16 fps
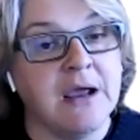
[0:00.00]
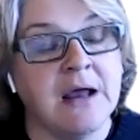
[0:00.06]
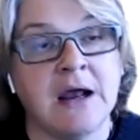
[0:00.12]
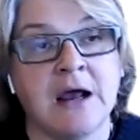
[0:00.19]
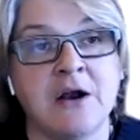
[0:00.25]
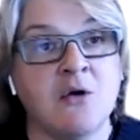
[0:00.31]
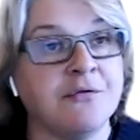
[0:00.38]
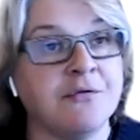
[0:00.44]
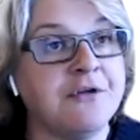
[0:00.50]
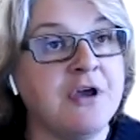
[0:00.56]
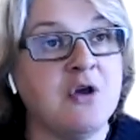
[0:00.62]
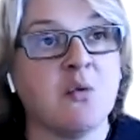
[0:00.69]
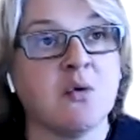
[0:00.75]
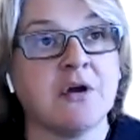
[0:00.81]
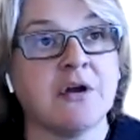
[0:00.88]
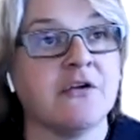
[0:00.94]
And I don't
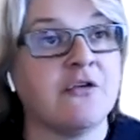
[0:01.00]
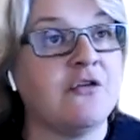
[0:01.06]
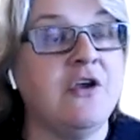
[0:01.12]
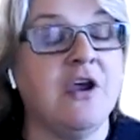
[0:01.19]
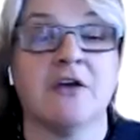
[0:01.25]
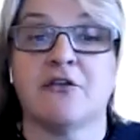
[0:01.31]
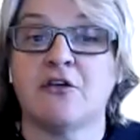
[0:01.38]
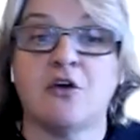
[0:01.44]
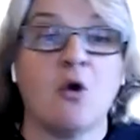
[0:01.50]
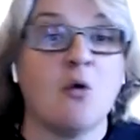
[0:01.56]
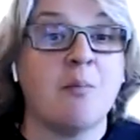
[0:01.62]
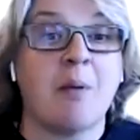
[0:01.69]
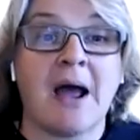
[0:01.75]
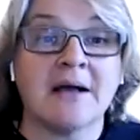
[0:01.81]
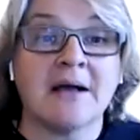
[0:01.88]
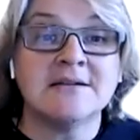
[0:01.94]
think we're going to see us go
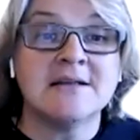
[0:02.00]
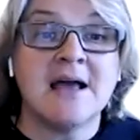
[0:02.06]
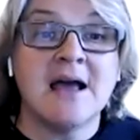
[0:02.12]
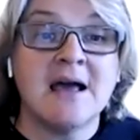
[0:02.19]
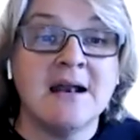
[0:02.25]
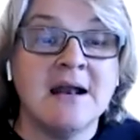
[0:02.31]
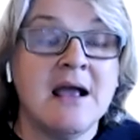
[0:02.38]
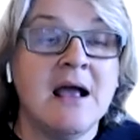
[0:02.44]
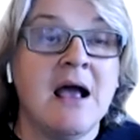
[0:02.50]
back to that.